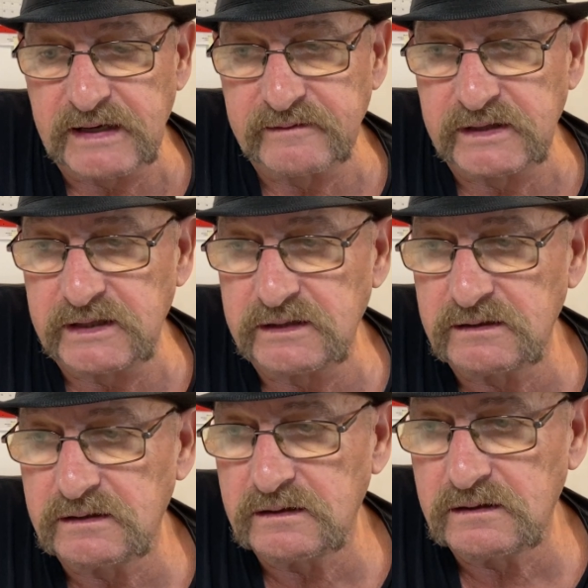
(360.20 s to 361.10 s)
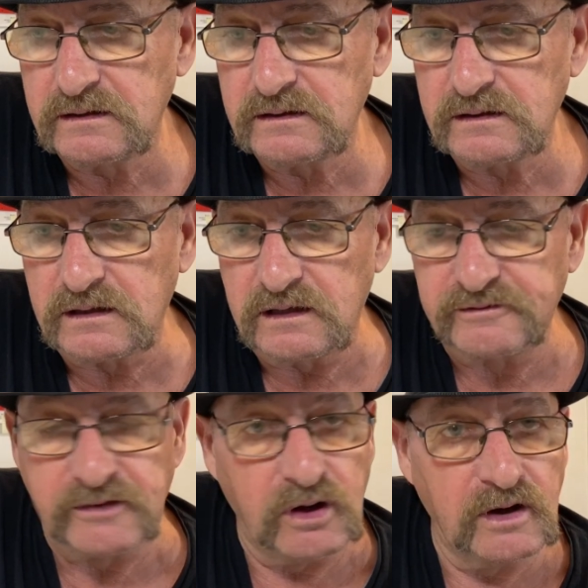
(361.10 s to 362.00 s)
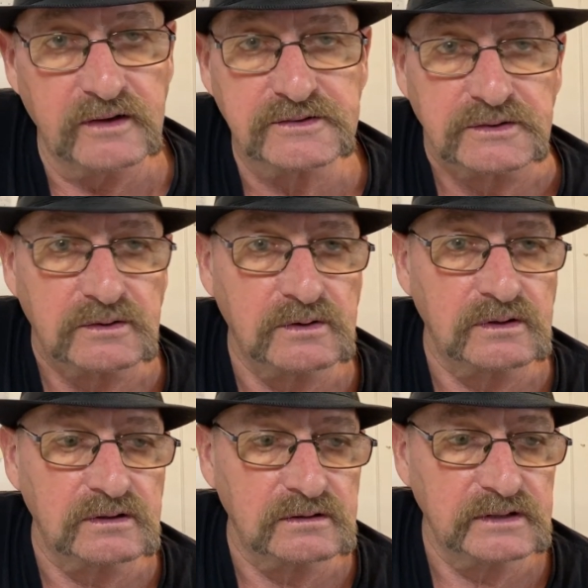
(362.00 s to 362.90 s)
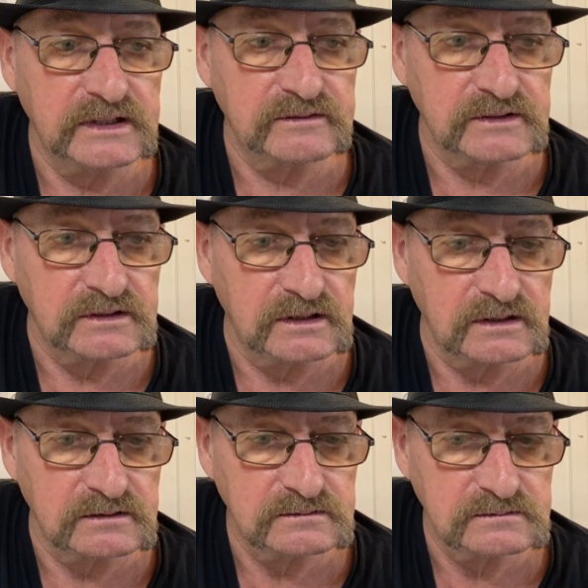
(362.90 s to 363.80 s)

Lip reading: to have any flaws or even